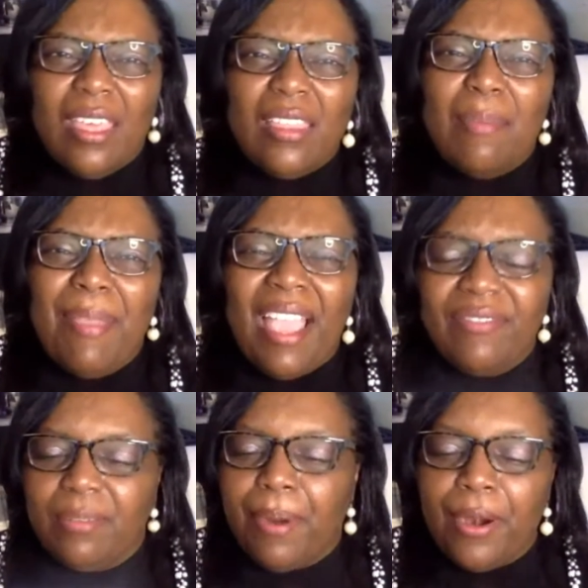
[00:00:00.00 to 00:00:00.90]
path
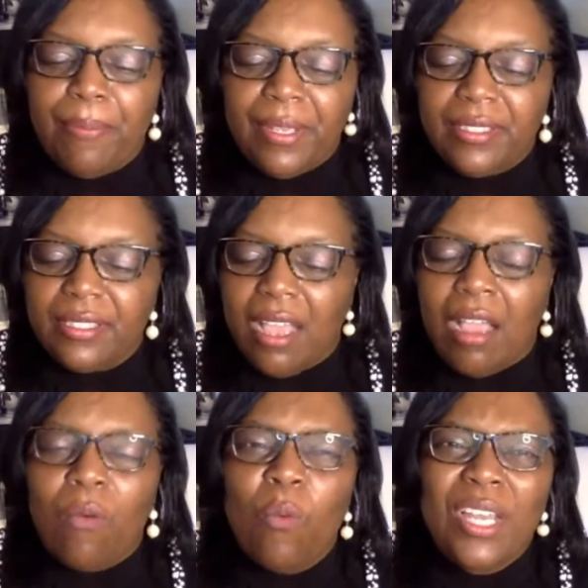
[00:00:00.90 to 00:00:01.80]
to purpose.
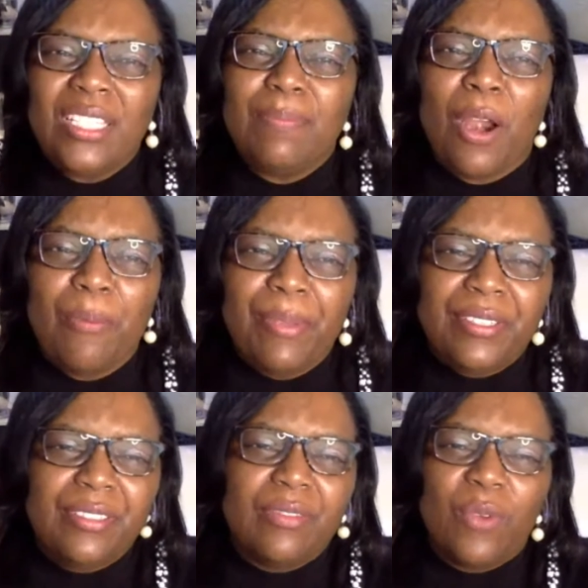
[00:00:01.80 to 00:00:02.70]
What is
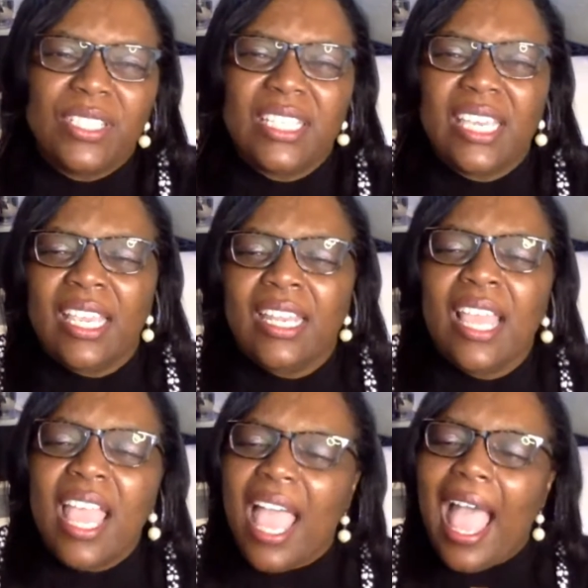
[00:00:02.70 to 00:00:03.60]
purpose? Once again,
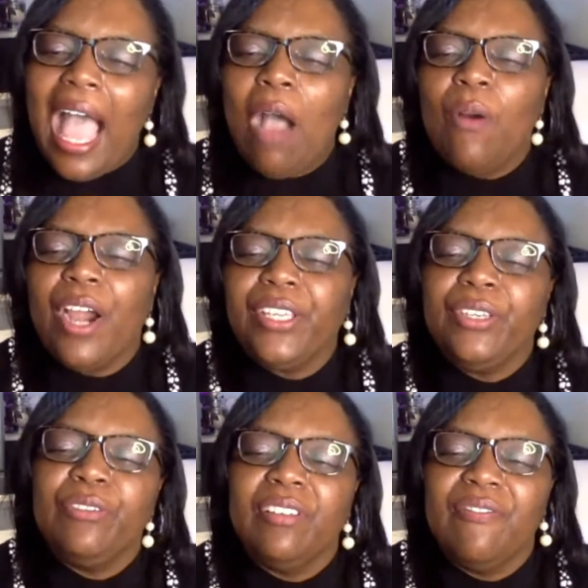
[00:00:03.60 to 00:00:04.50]
how are
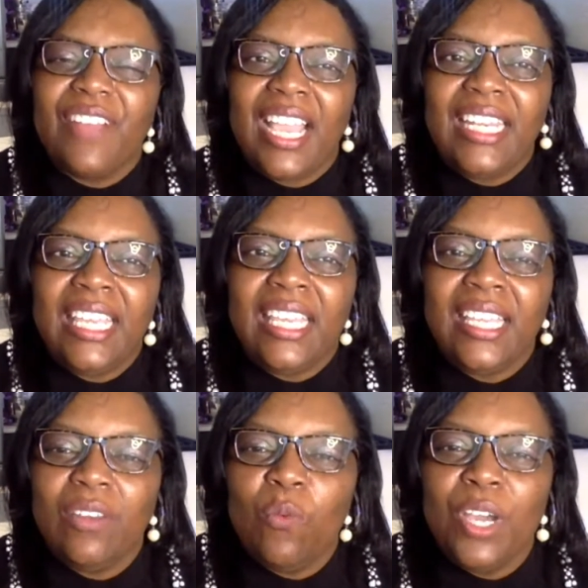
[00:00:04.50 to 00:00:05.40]
you defining
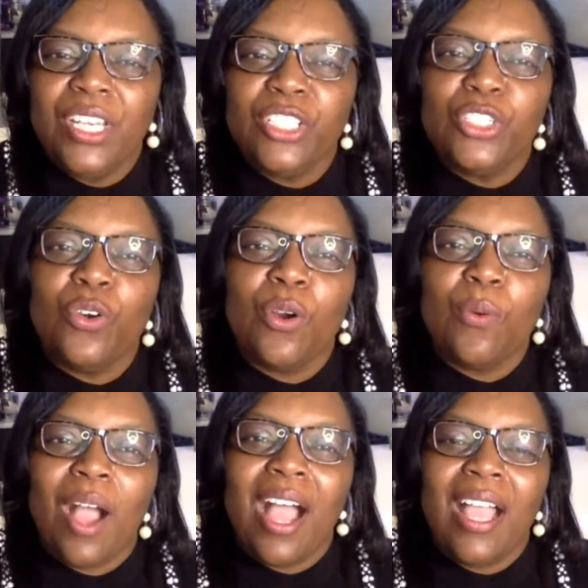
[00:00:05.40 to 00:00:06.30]
it? What is your
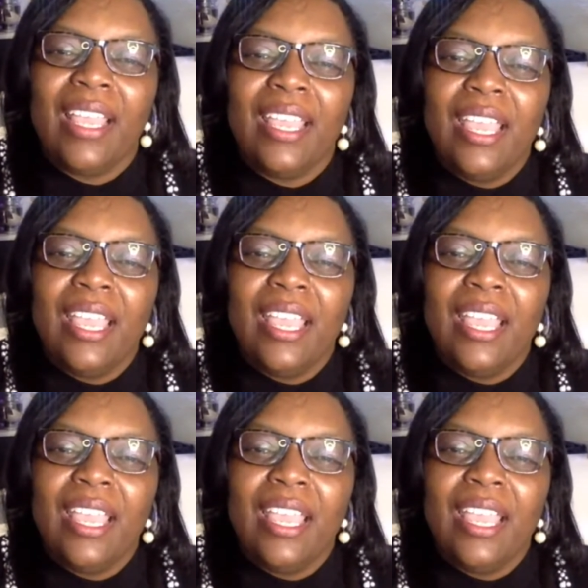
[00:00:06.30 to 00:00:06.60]
why?